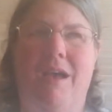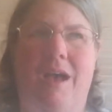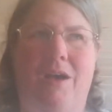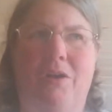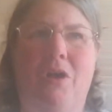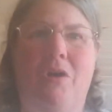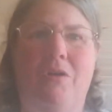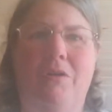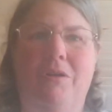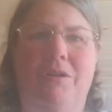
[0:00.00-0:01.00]
how
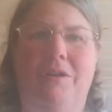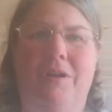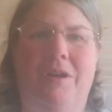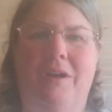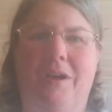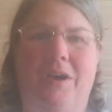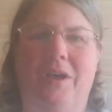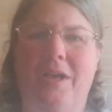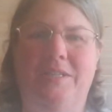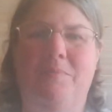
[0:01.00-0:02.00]
long
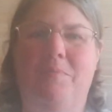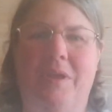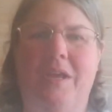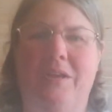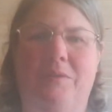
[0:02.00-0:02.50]
has it? It'll